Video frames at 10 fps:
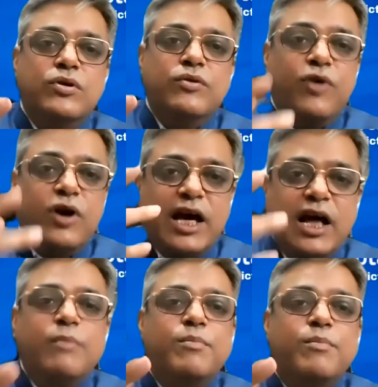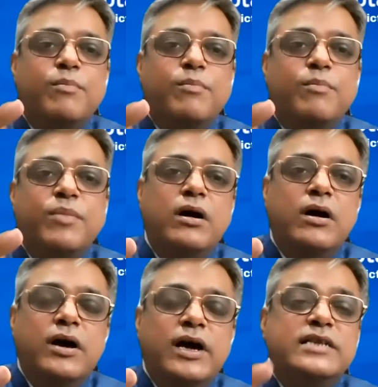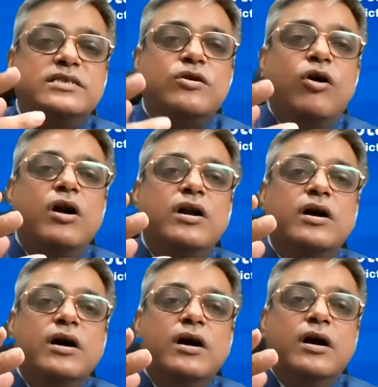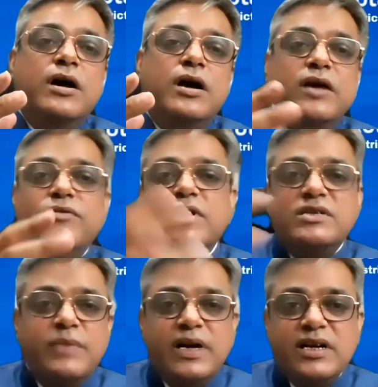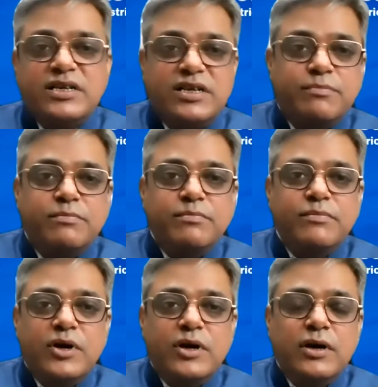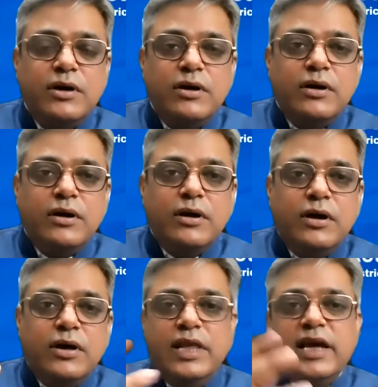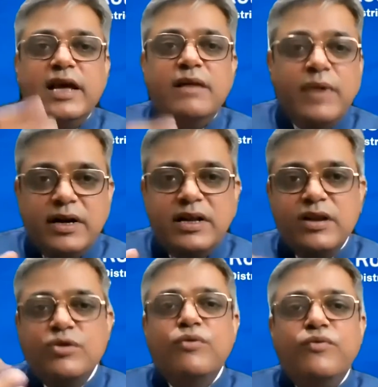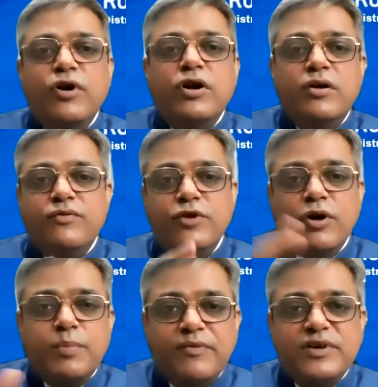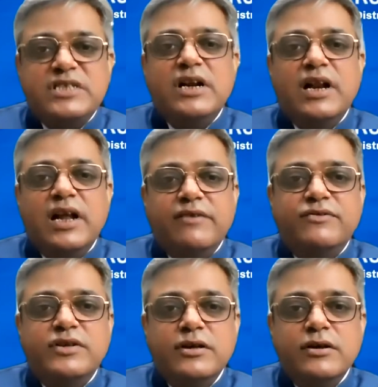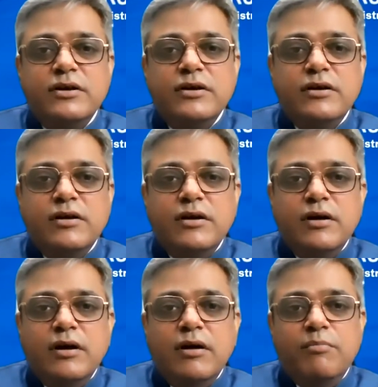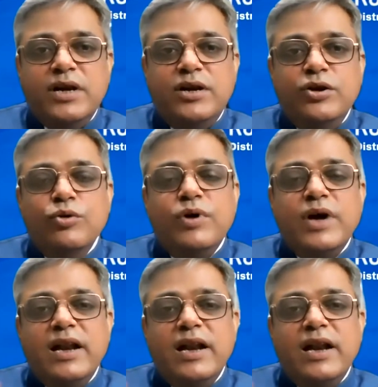for help. It's called reverse mentorship. They can mentor you for your professional lives, but you can